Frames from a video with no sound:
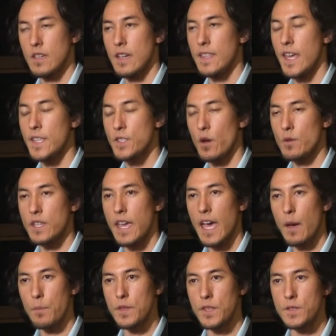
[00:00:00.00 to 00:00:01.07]
And that's already
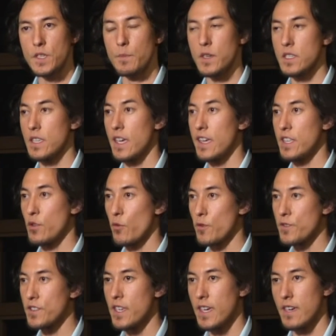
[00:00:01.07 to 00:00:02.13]
happening to some extent in the world
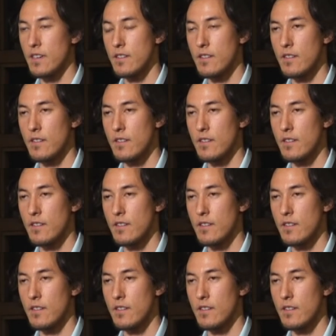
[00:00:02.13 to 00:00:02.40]
today.